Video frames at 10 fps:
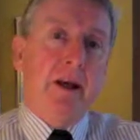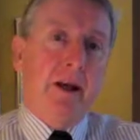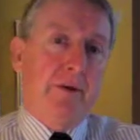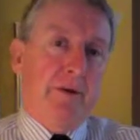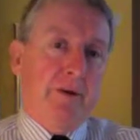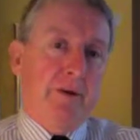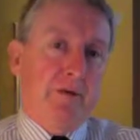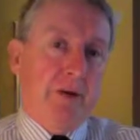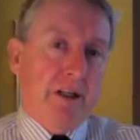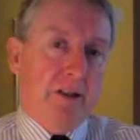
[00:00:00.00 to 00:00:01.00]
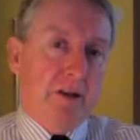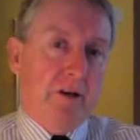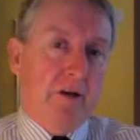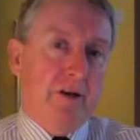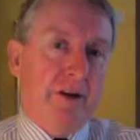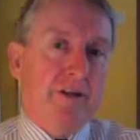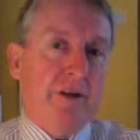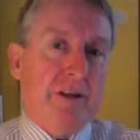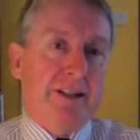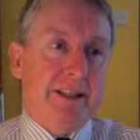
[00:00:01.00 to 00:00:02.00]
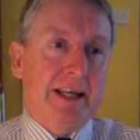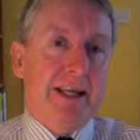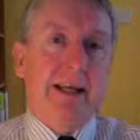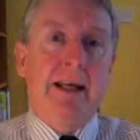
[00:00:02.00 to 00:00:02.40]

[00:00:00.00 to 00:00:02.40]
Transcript: about the subjects that you're interested in.